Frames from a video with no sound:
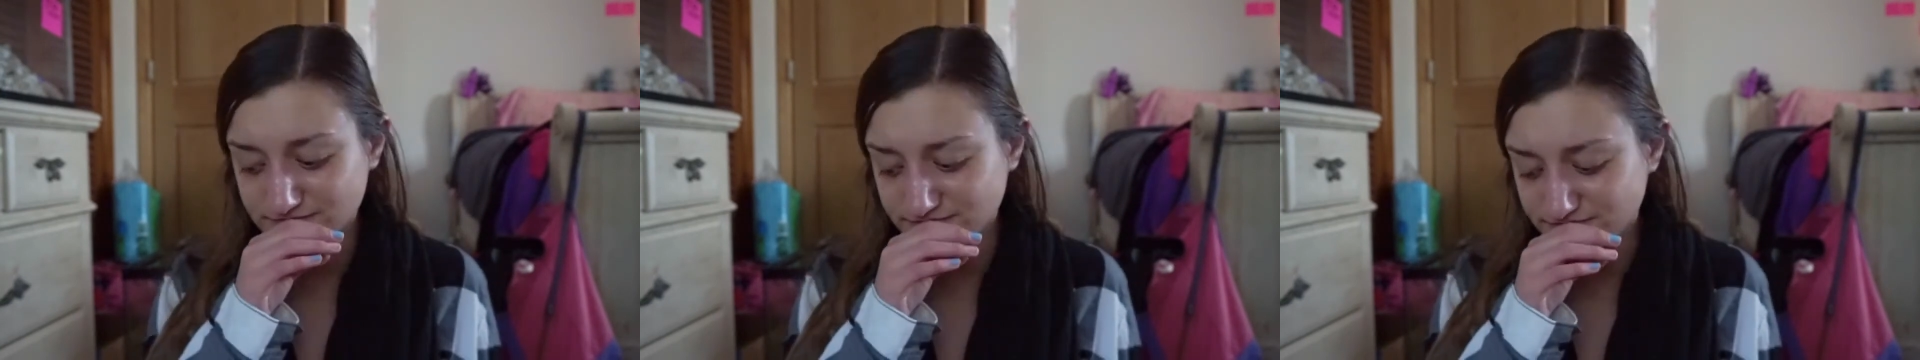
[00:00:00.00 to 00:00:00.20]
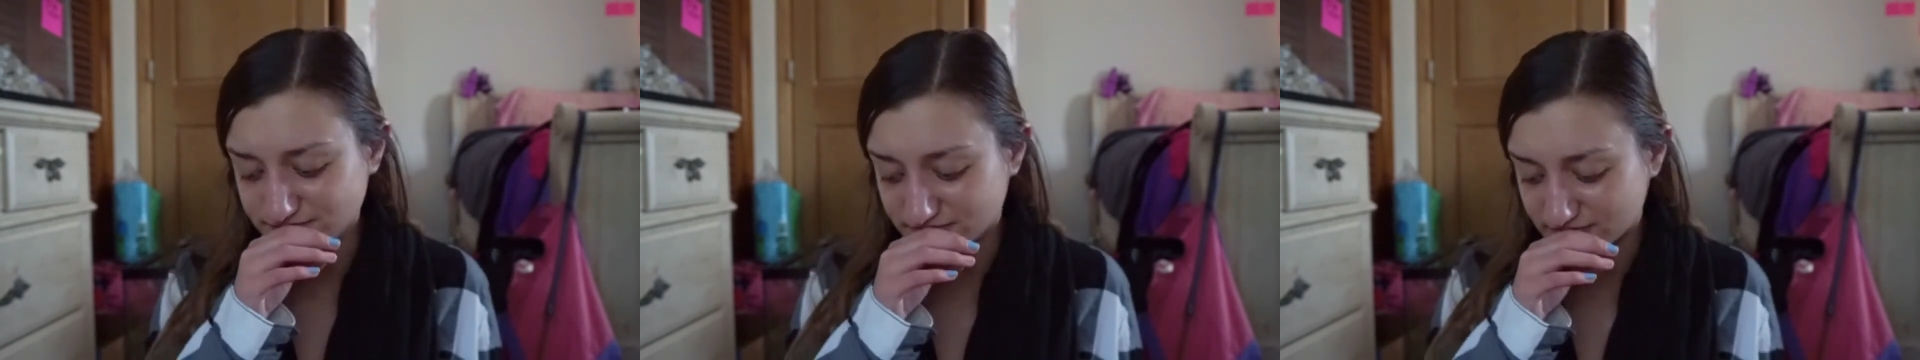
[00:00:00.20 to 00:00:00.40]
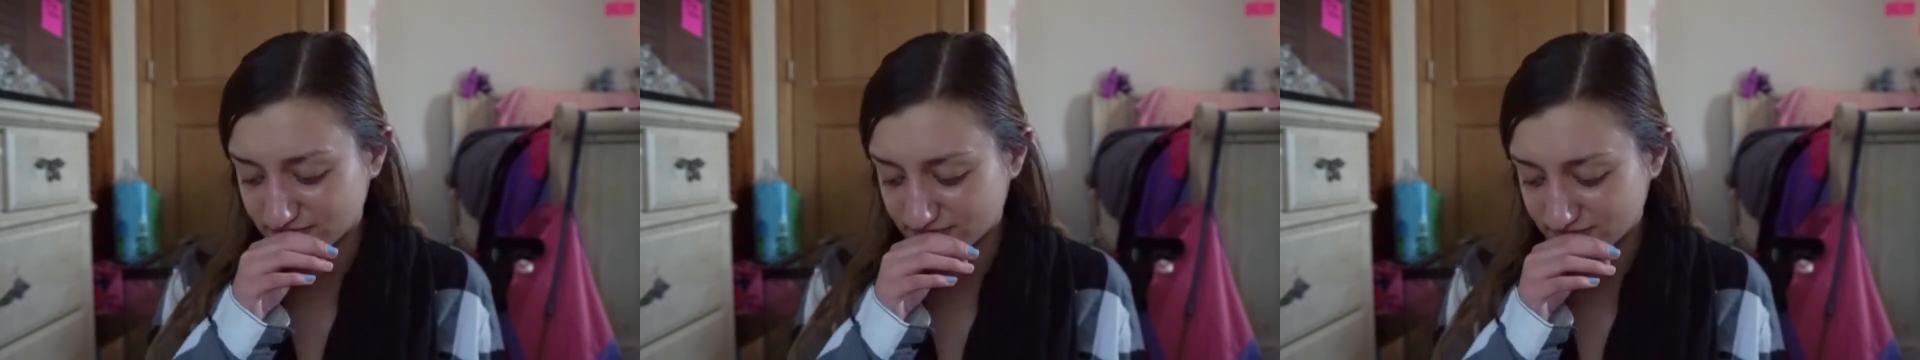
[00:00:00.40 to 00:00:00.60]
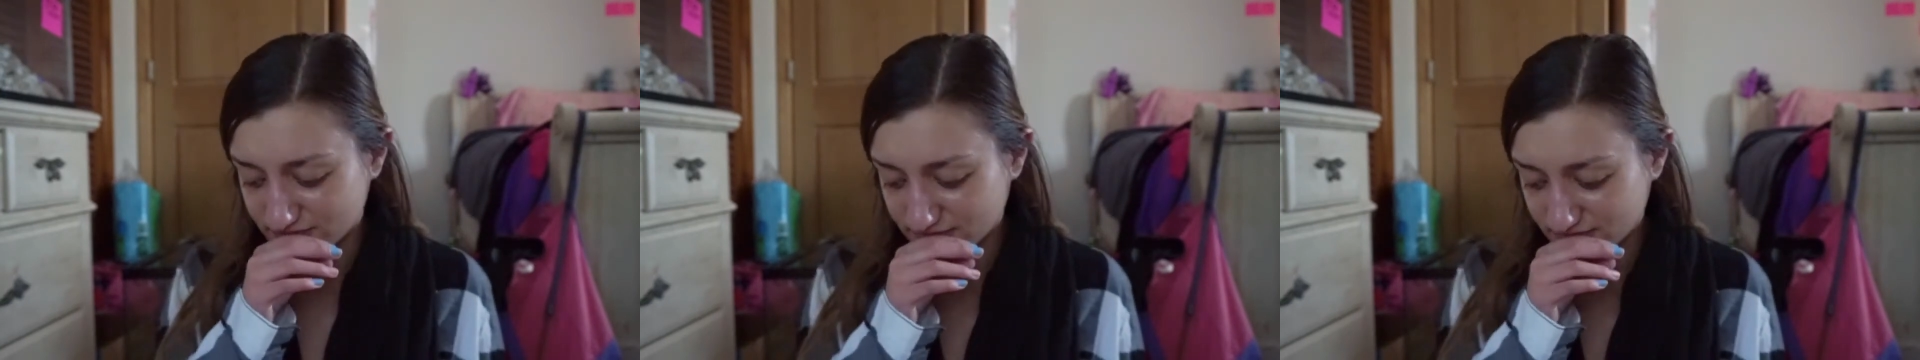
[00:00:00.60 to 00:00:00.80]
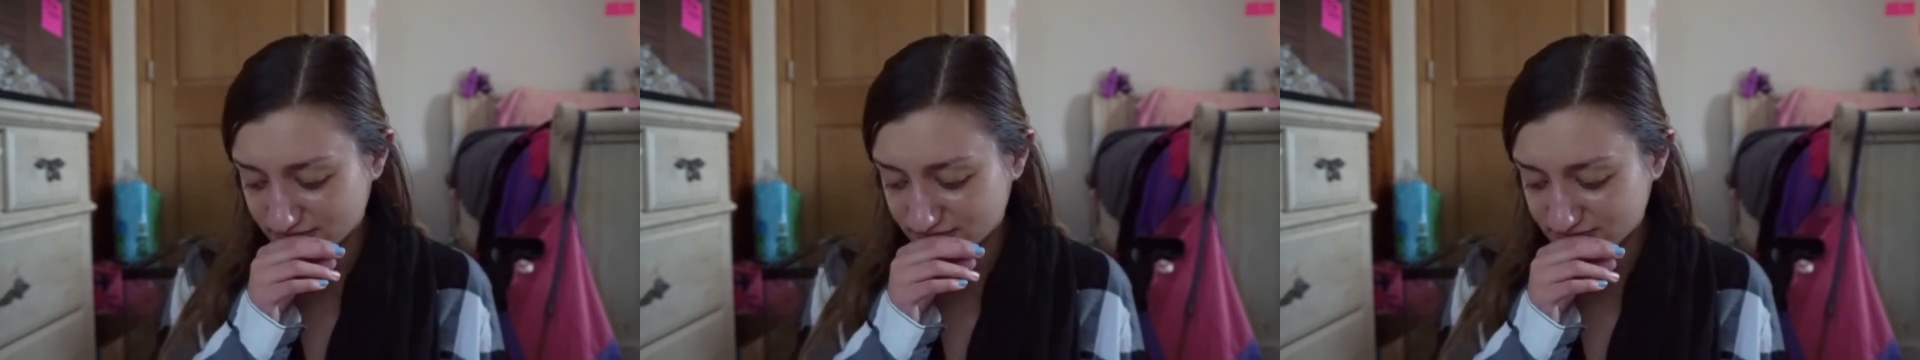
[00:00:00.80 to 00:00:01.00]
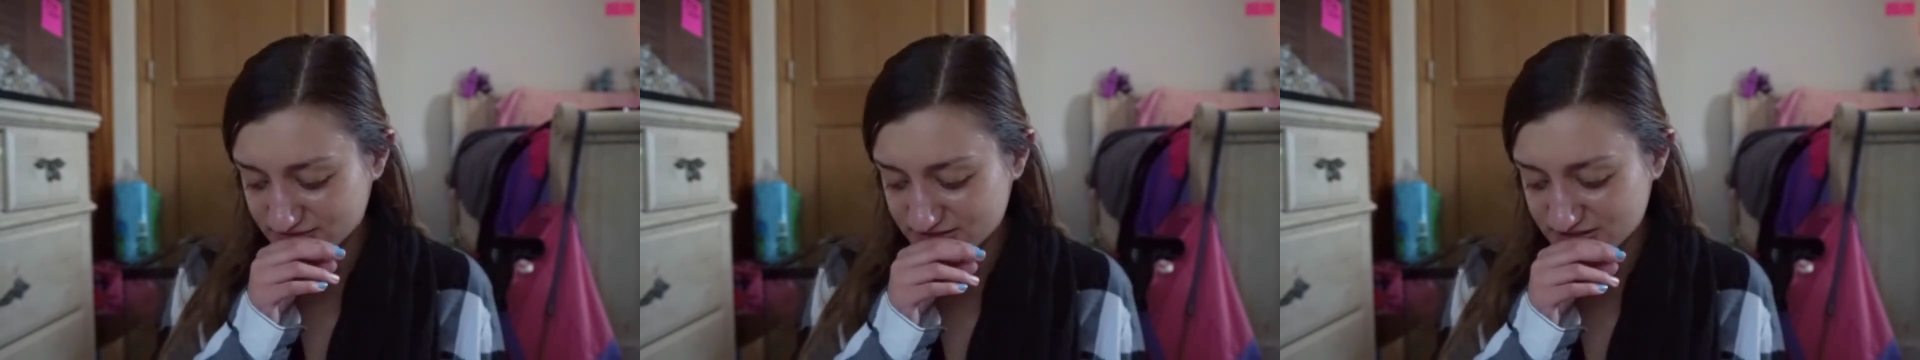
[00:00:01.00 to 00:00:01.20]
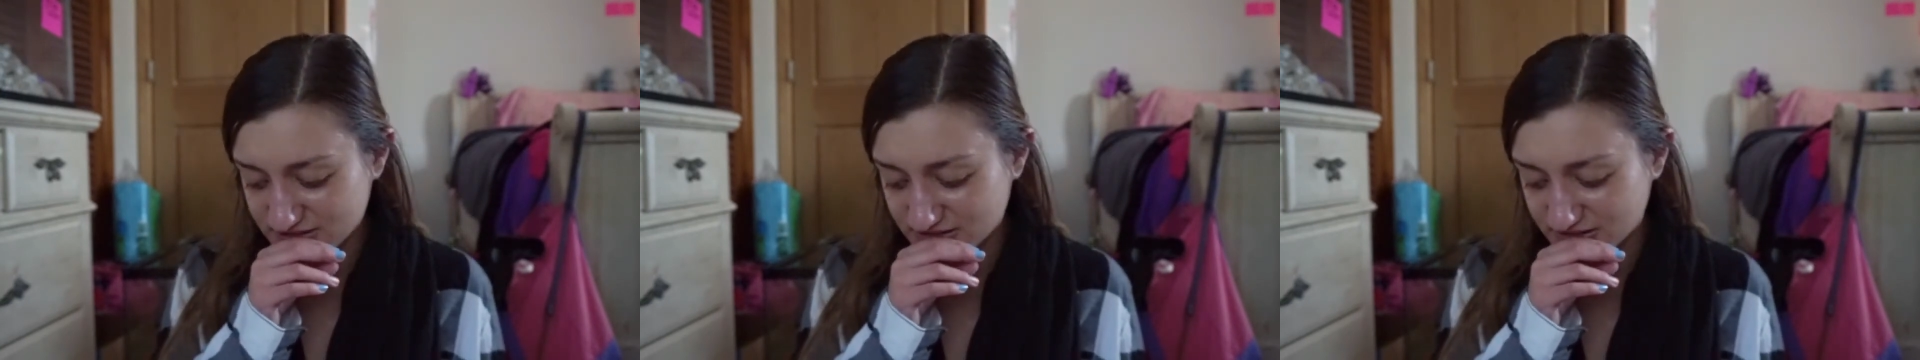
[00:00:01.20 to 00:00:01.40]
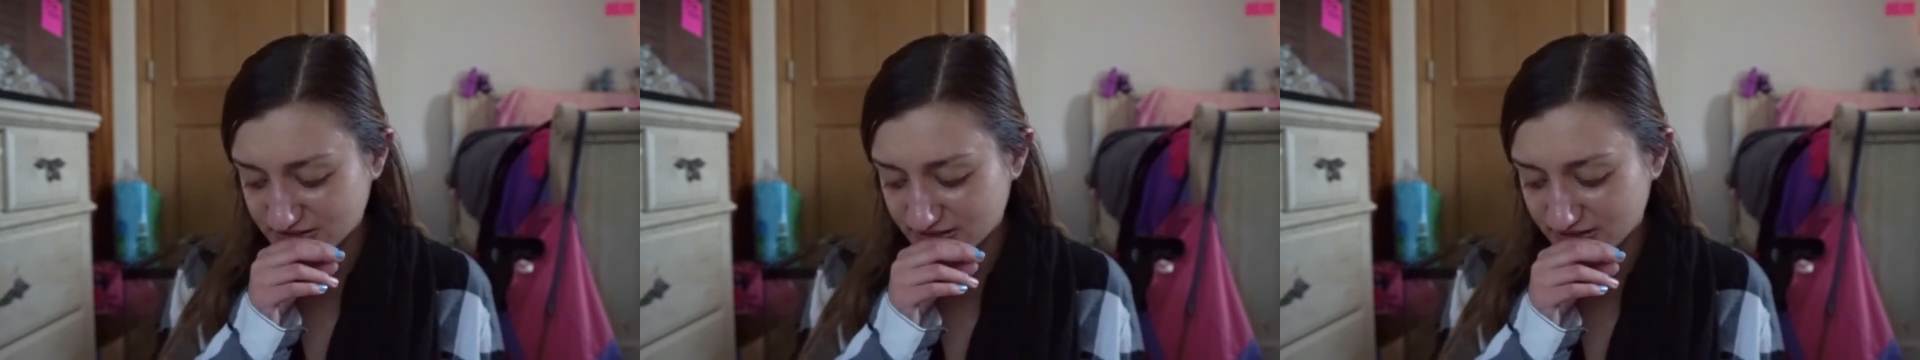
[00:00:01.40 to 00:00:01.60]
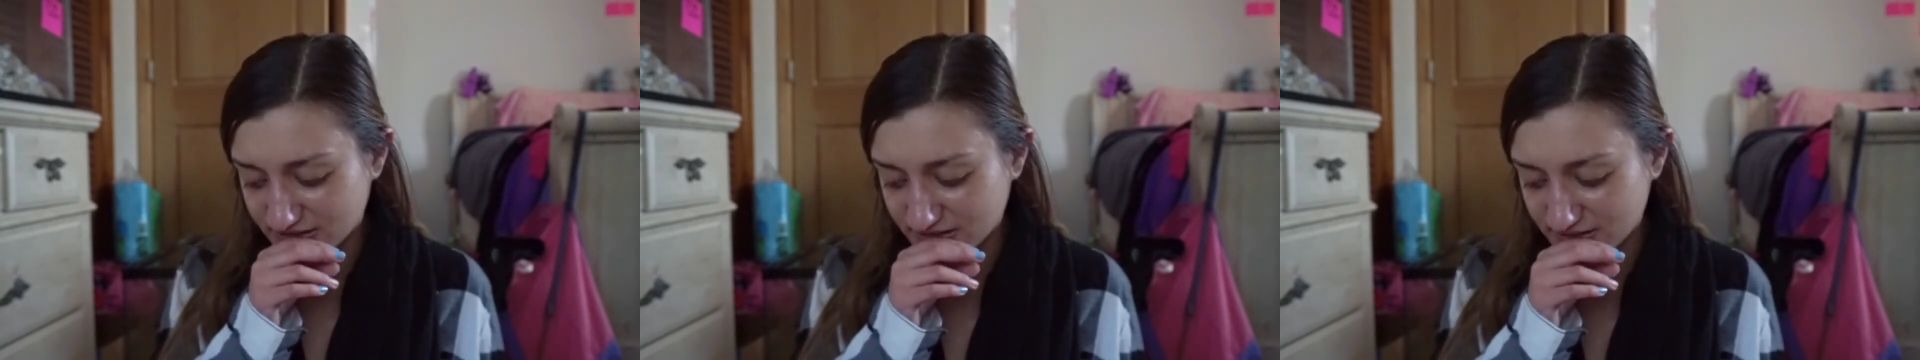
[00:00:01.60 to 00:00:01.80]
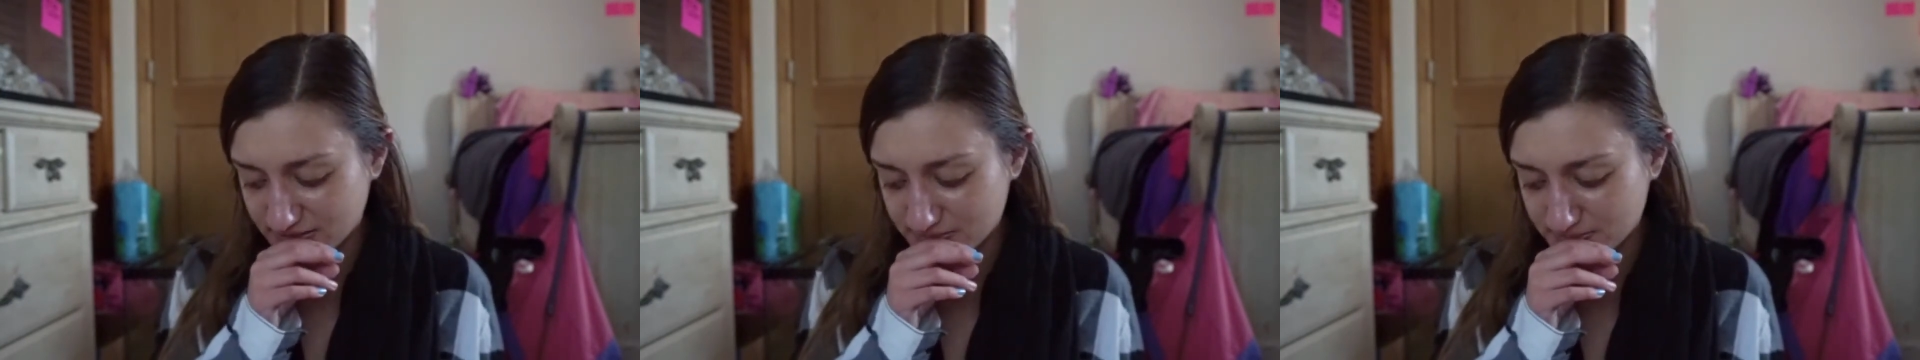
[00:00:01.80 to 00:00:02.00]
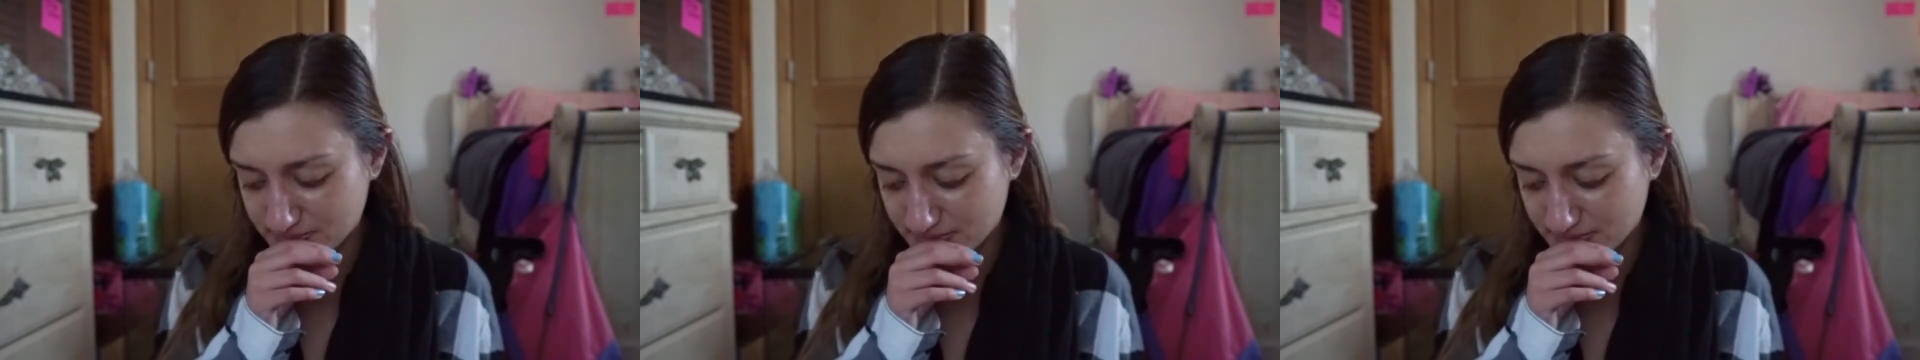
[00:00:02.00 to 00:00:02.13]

to clear it,